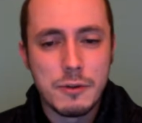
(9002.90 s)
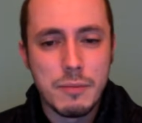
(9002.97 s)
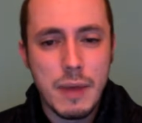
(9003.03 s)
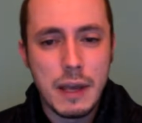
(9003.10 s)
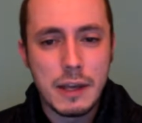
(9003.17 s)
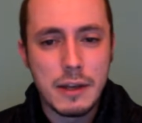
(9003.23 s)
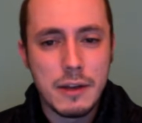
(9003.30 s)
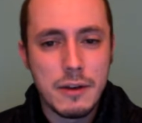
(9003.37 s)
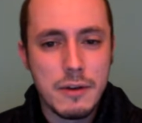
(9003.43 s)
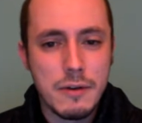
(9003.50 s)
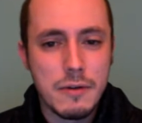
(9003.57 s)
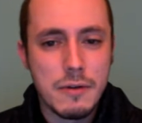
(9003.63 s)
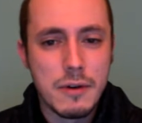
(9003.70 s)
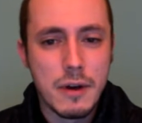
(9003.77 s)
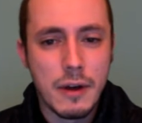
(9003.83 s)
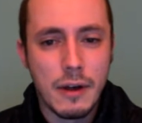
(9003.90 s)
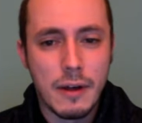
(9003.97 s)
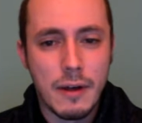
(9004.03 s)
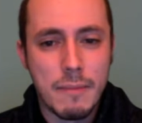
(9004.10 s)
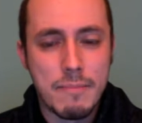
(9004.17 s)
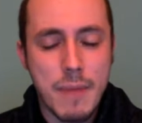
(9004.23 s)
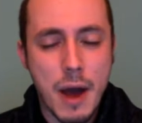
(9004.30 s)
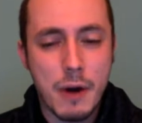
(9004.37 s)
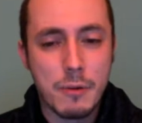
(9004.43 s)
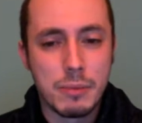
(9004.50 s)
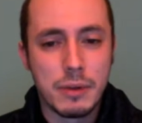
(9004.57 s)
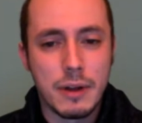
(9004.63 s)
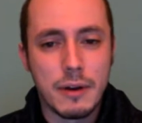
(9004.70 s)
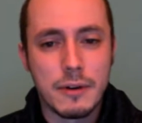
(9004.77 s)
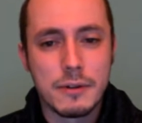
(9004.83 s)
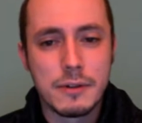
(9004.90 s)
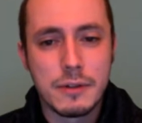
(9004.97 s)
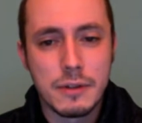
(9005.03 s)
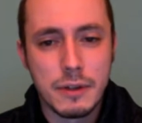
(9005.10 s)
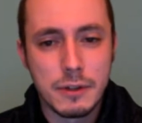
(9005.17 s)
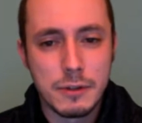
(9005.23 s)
make you better players,